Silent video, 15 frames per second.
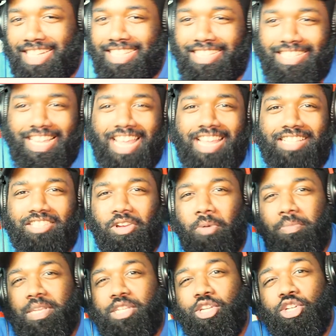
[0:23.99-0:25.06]
Today is
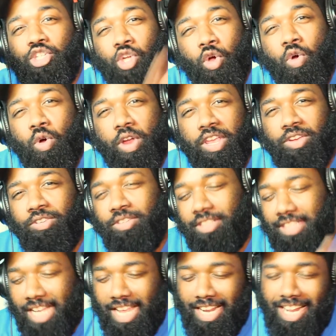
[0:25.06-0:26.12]
gonna be tutorial
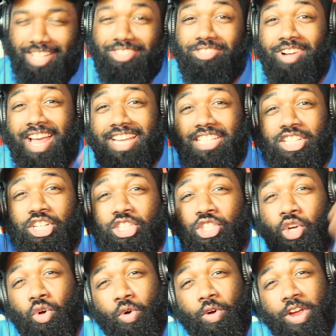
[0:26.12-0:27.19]
day. That's right,
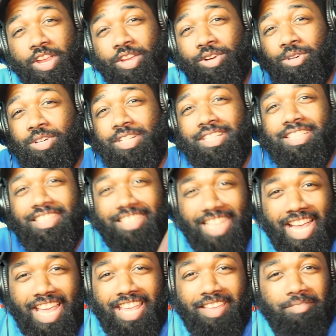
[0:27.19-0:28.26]
tutorial
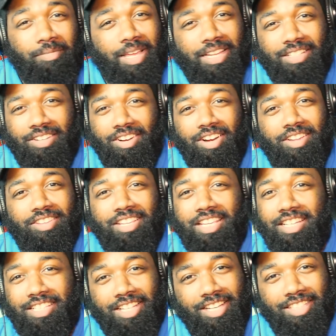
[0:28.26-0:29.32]
day. Man, it's hard. You
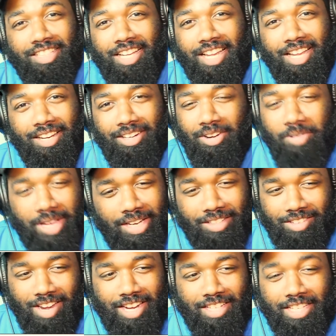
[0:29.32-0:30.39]
get tongue tied quick
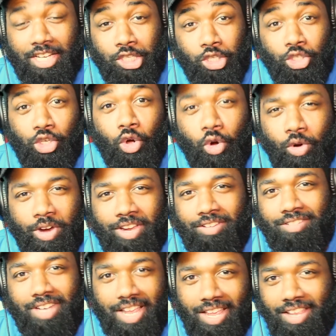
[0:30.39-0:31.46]
trying to say
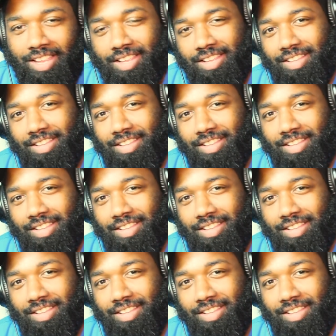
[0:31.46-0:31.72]
tutorial day.